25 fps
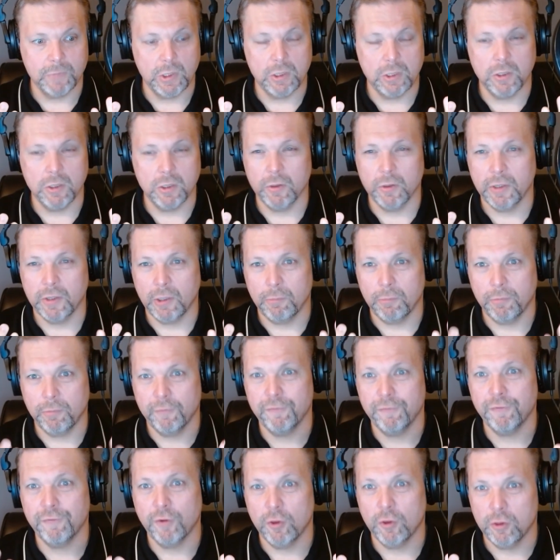their
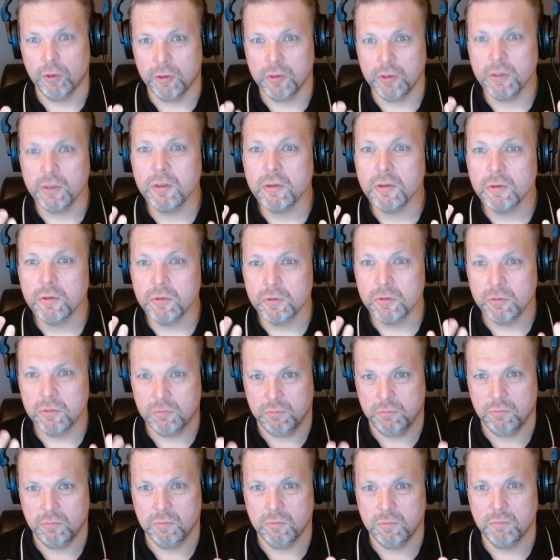preferred
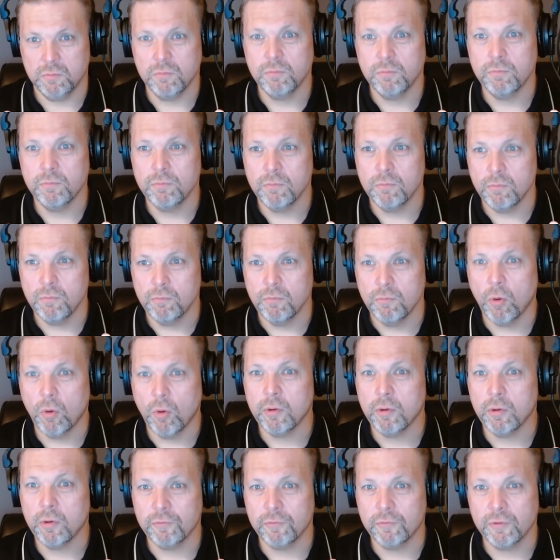
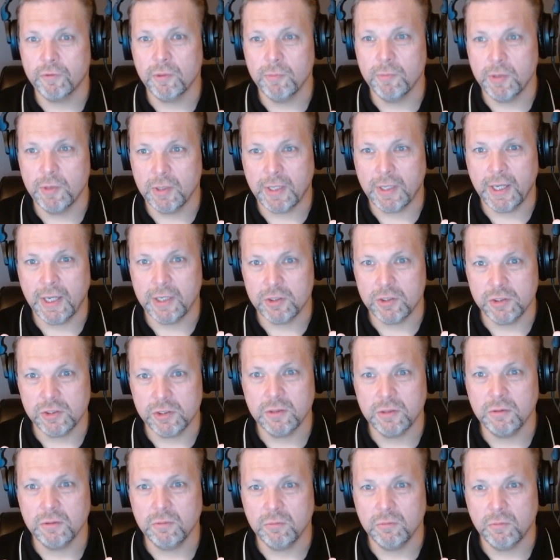mode of
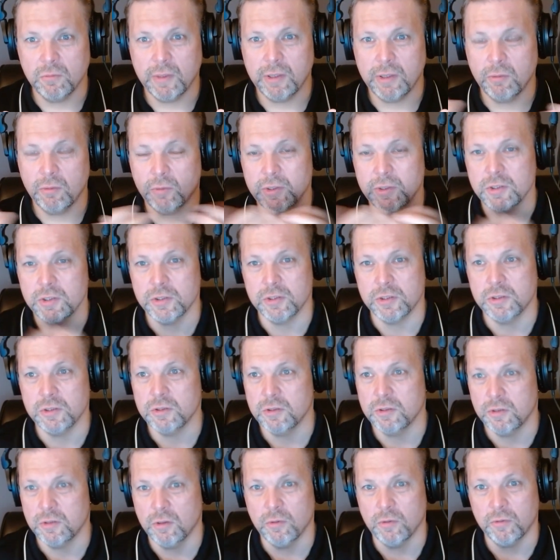communication, right?
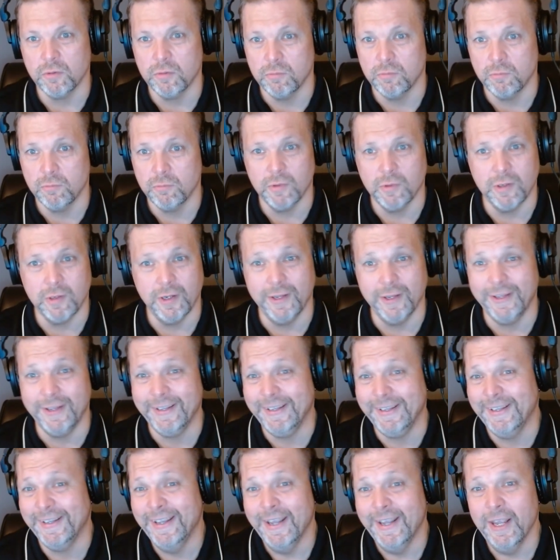Which if
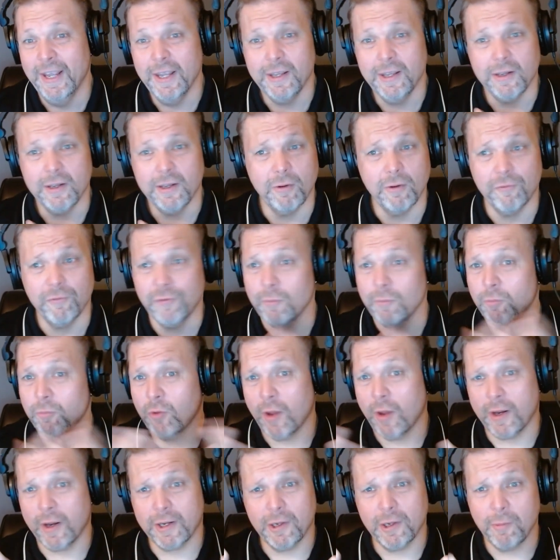I'm
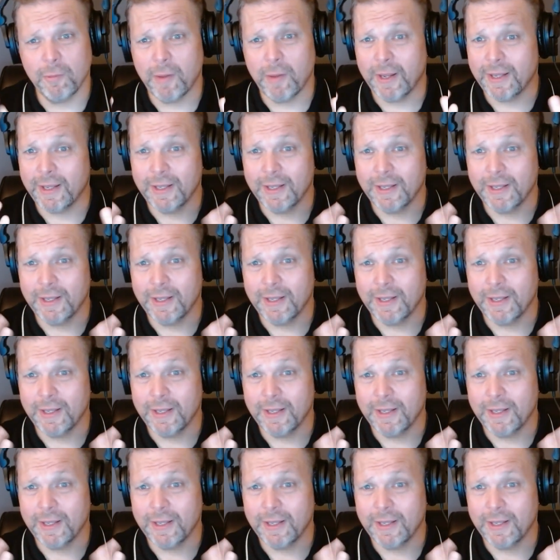talking to my